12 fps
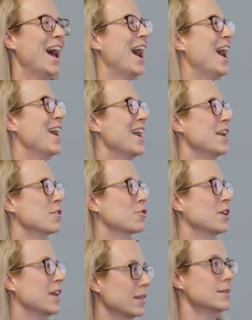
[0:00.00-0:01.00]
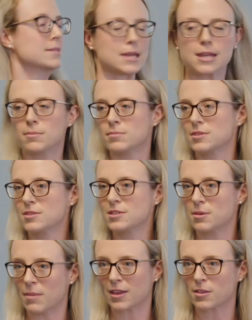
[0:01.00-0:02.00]
and a killer team
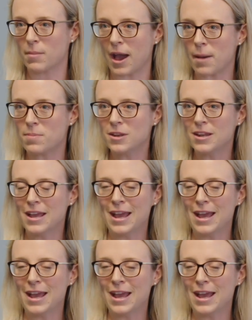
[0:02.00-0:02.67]
to make them happen.